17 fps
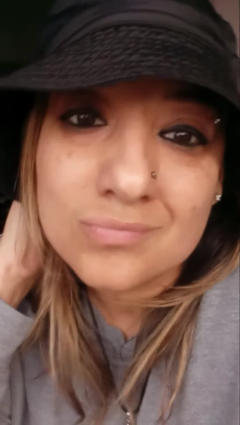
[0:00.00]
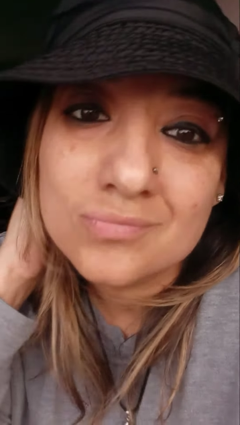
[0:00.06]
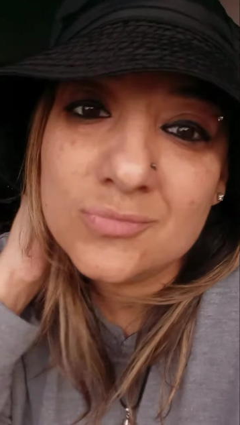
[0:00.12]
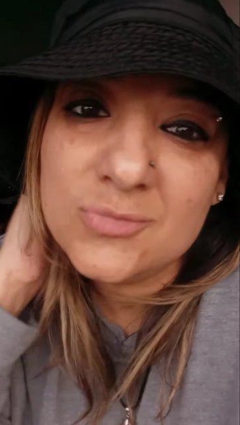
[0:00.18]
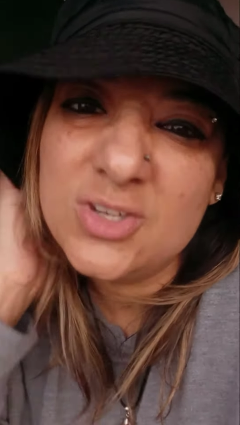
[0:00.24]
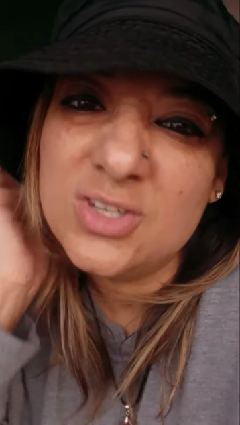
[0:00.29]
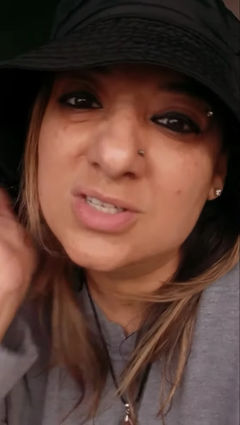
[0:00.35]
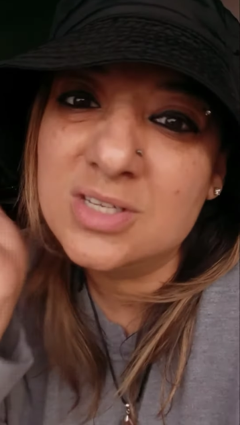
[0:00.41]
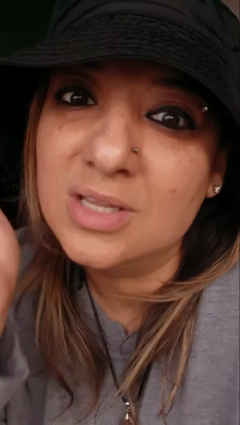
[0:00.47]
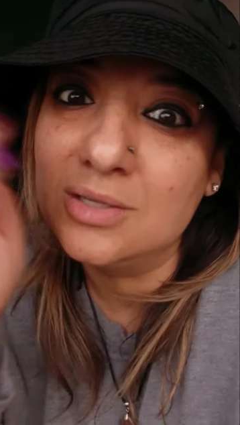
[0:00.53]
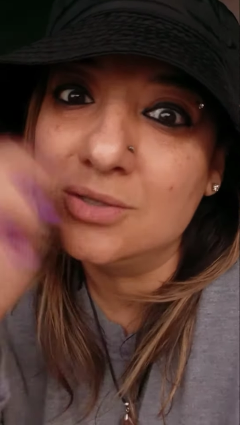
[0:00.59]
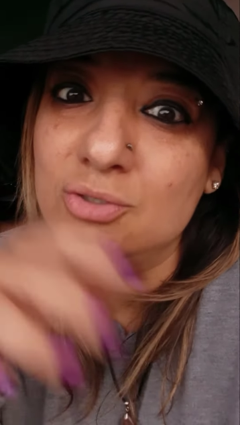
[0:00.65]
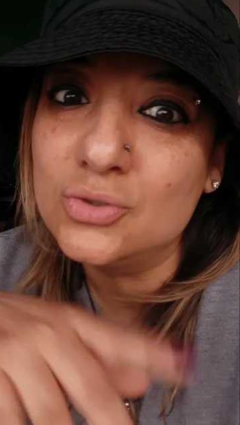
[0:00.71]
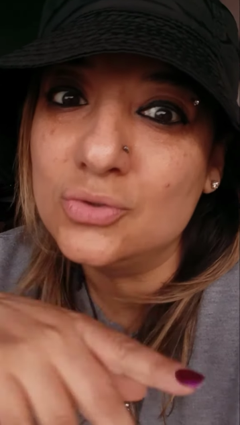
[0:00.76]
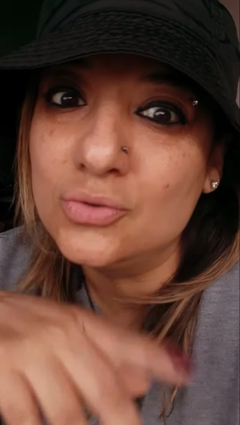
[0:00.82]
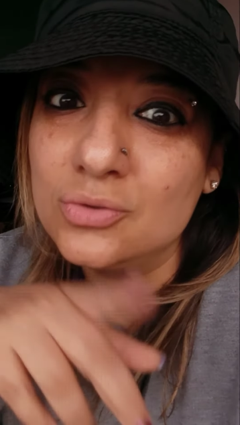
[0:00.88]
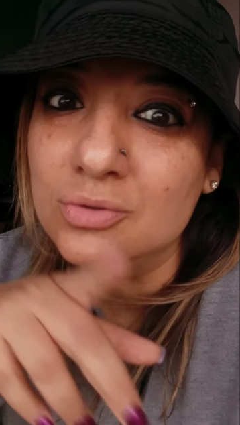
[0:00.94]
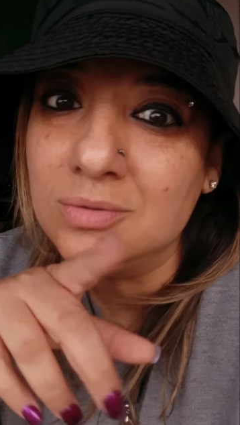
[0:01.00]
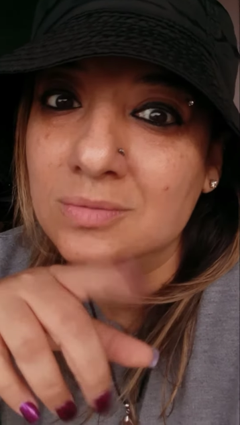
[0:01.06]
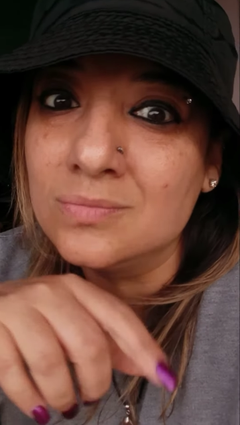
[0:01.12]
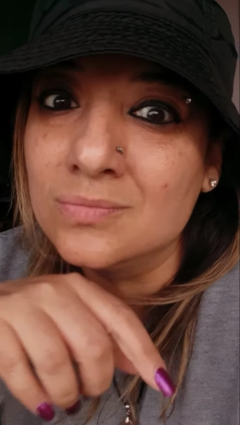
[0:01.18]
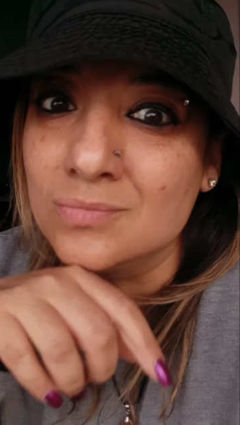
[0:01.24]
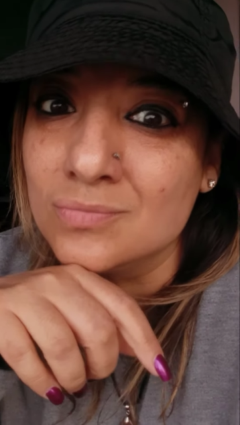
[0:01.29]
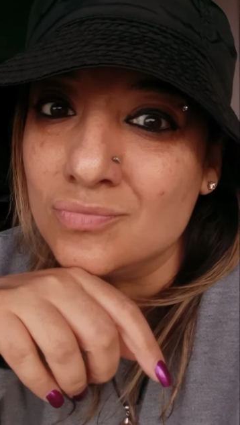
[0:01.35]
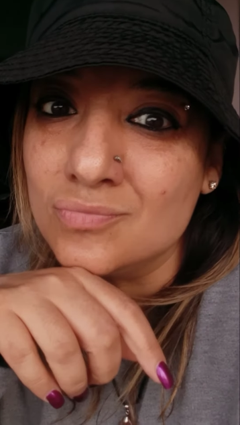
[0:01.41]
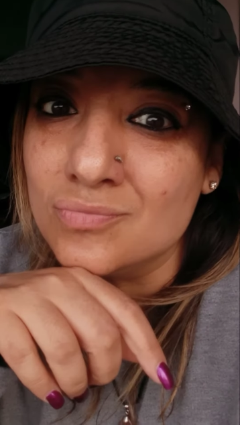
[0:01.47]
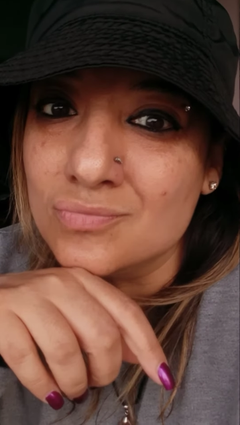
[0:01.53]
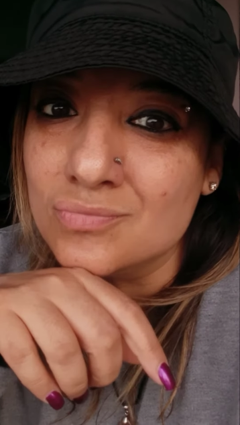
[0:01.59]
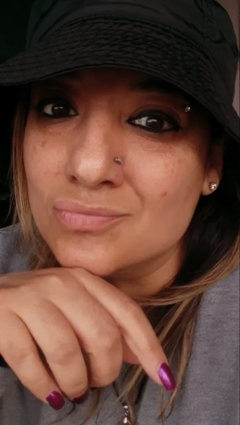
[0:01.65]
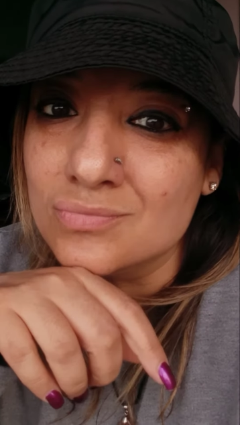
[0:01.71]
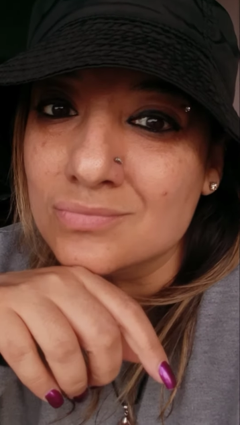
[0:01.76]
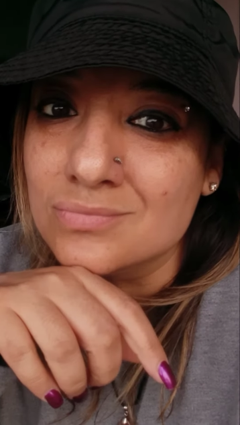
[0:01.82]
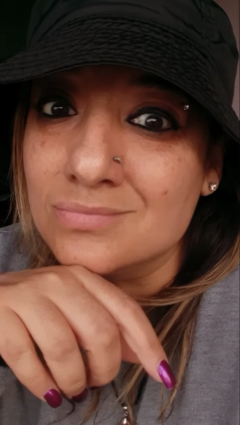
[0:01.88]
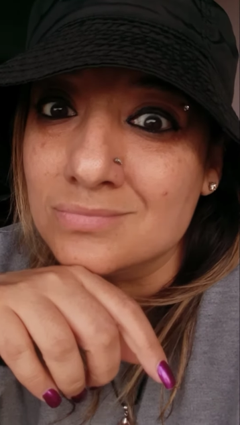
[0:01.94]
you said the truth
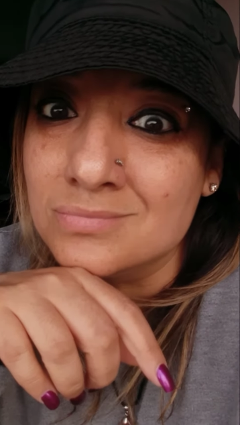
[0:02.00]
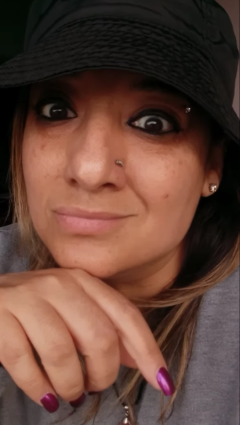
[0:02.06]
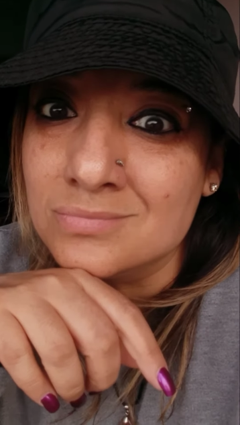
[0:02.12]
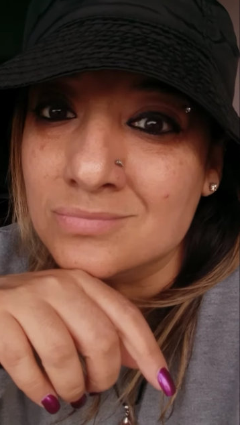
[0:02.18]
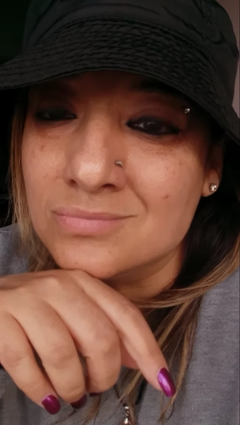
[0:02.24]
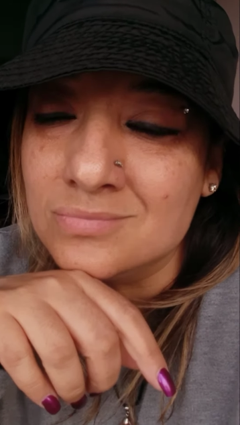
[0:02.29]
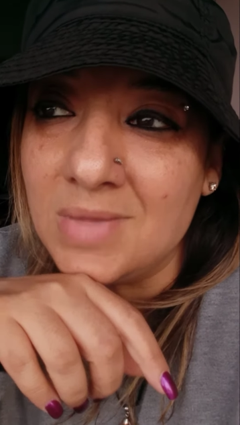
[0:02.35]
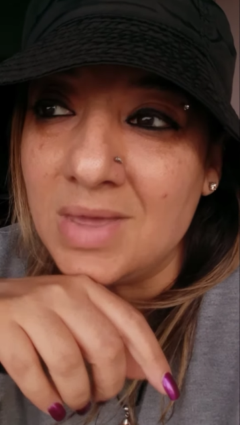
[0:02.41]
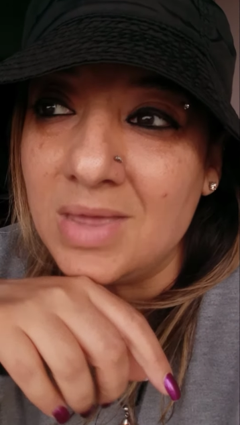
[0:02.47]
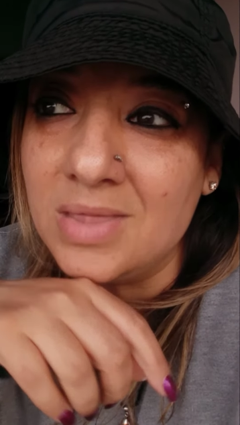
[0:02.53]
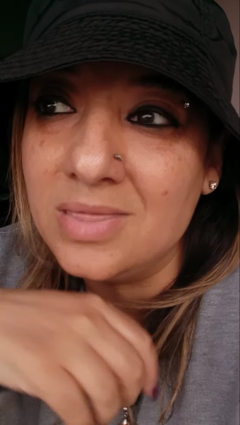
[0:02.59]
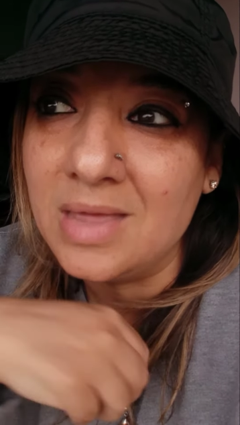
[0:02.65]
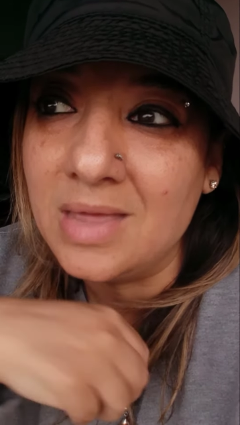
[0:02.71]
and